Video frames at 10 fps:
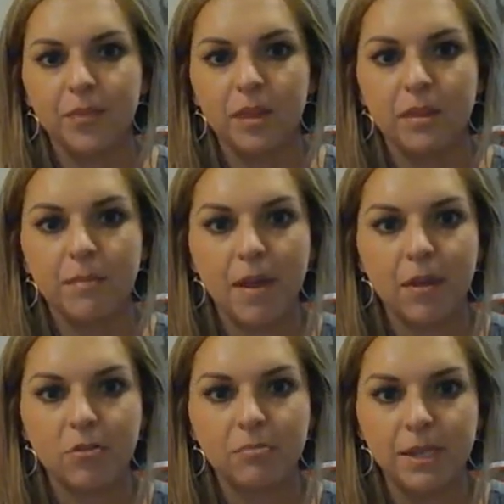the
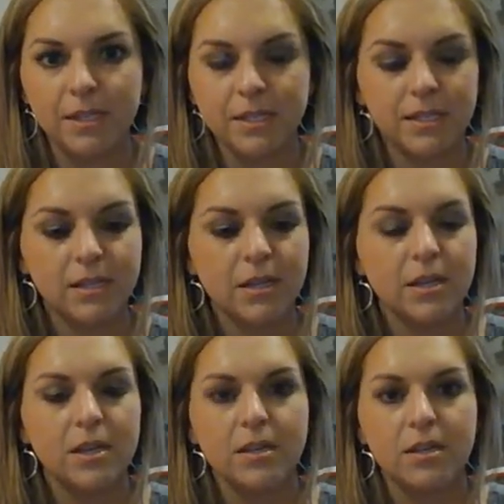Michael beads.
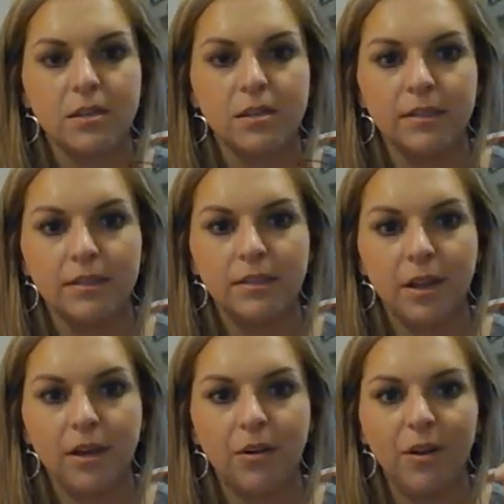
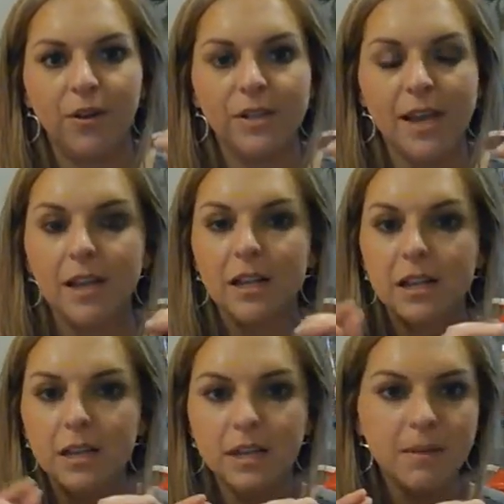So if you take a
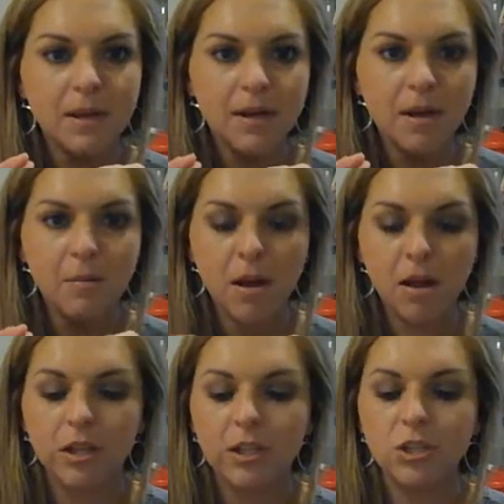little bit of nail
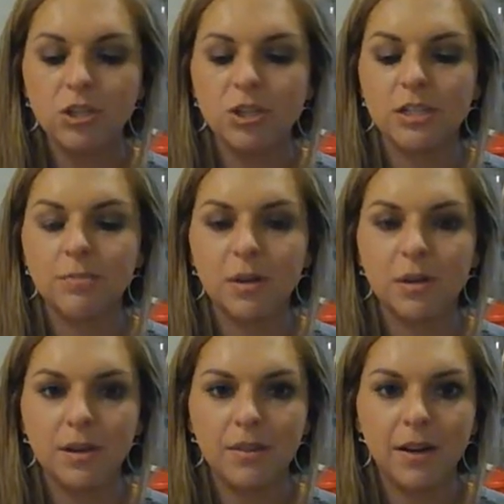polish and just put it
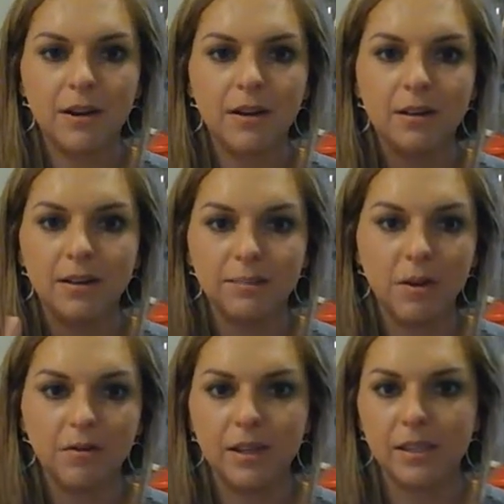on there,
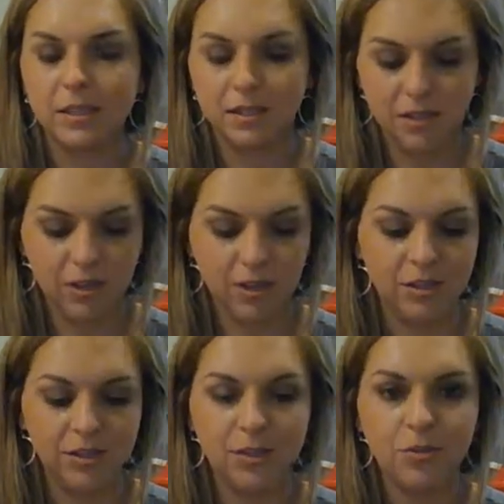perfect. You can
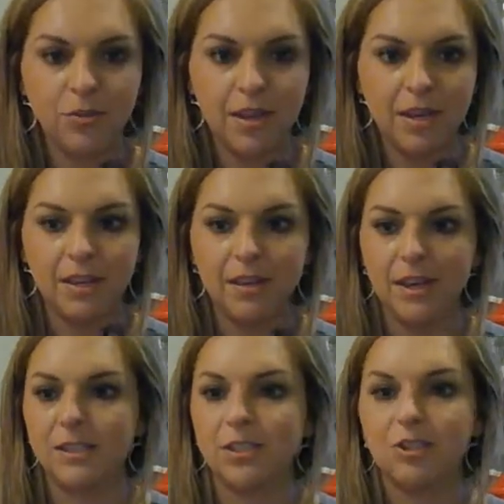use this whole thing
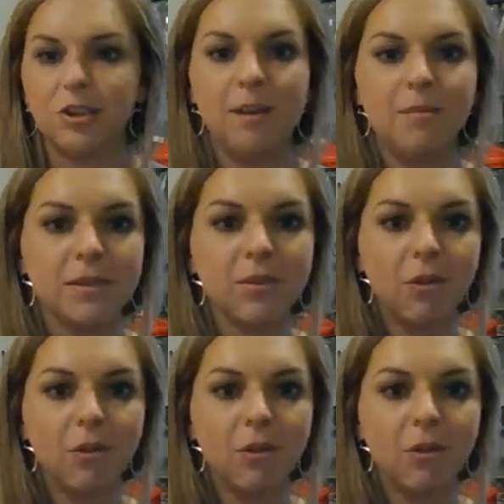and string up this whole